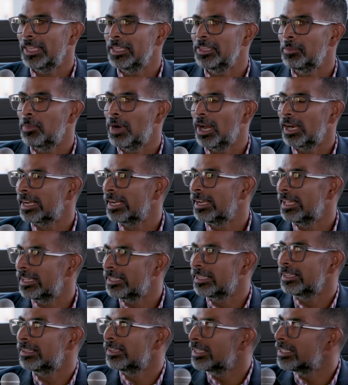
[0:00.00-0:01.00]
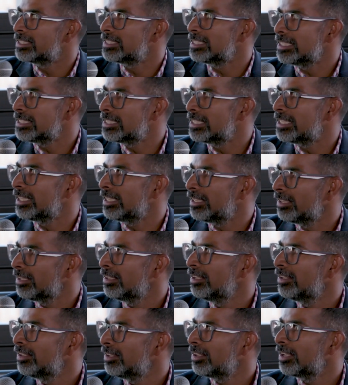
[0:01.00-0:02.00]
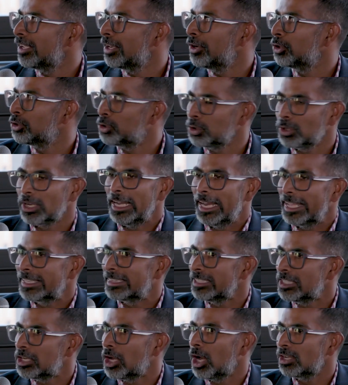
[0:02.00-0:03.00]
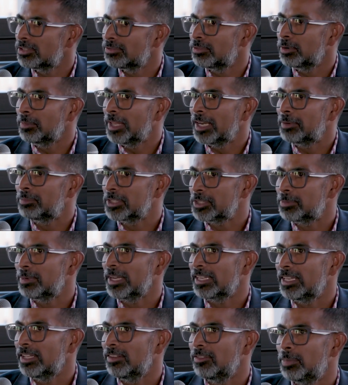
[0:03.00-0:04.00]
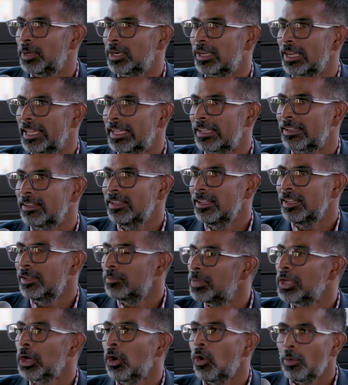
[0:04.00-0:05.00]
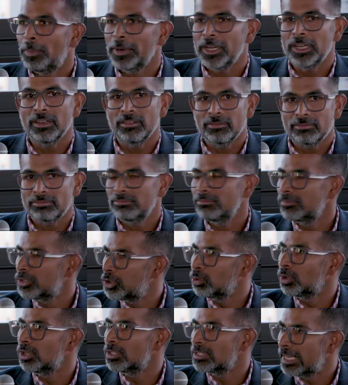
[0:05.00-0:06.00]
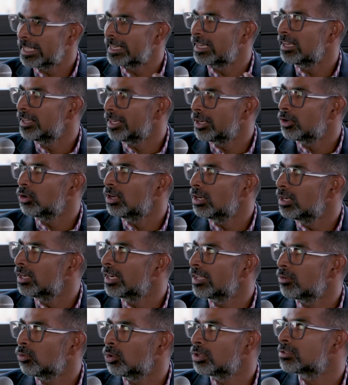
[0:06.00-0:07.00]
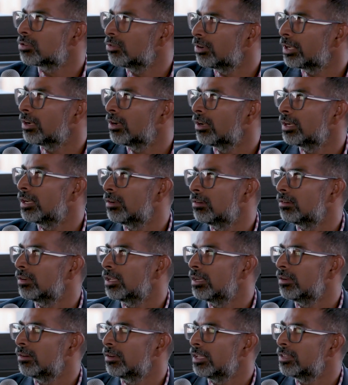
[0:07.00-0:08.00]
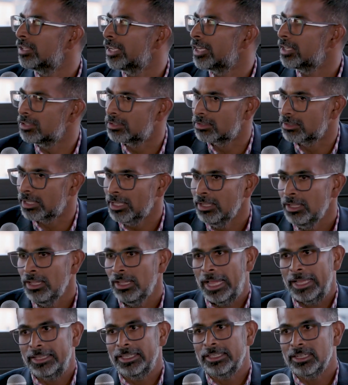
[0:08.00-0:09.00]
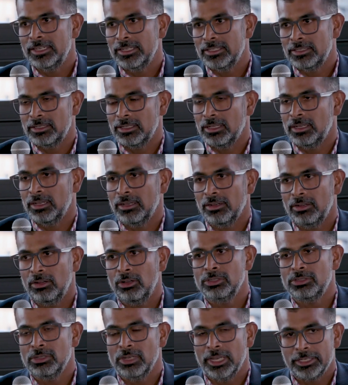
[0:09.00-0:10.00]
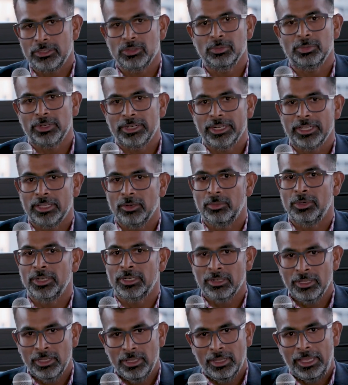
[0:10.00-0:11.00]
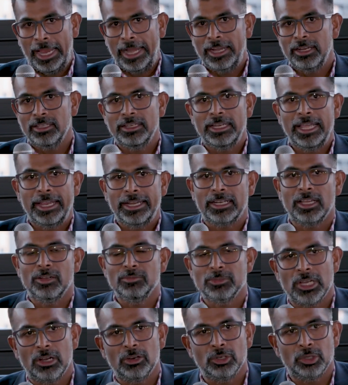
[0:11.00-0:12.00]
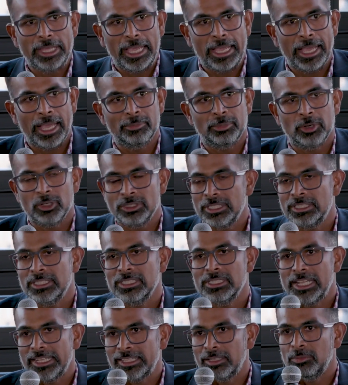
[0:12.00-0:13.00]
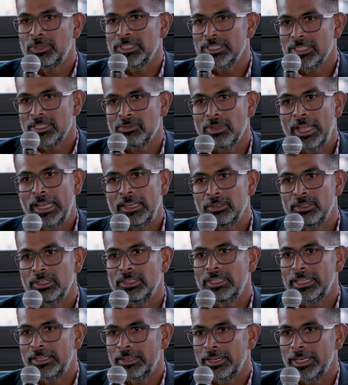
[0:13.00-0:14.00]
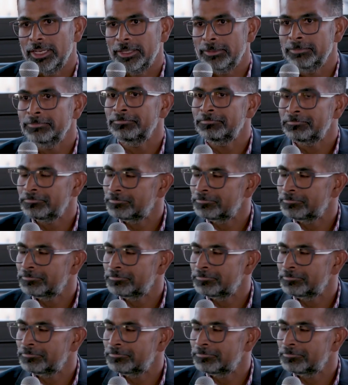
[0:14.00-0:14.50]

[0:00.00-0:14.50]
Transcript: in the market. I think it's easy to connect the dots from that perspective, but like be open towards, like, learning what's going on in the industry. I think that is also like super critical. But end of the day, it comes down to AI projects is like the business value that they create.